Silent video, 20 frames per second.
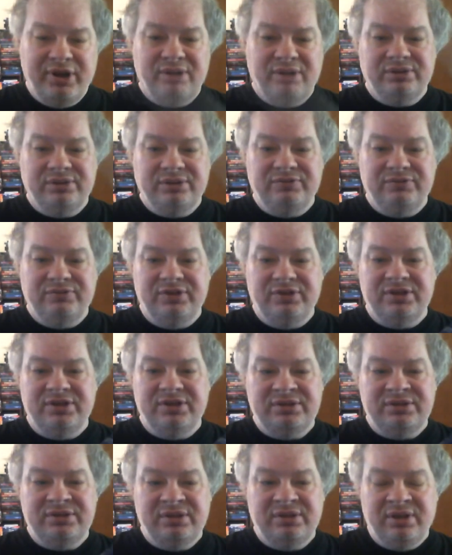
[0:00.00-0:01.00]
for
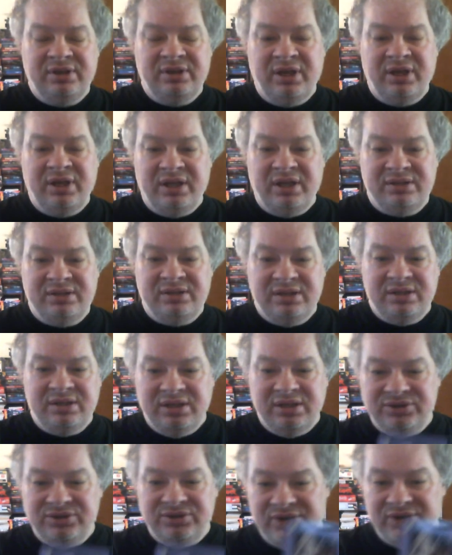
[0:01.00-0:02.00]
this at
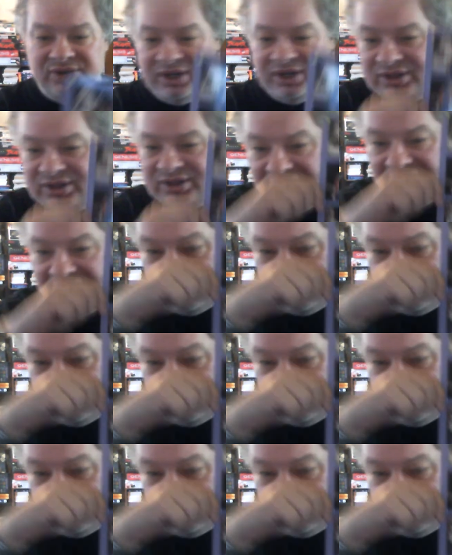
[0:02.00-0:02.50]
Yesterday and Today.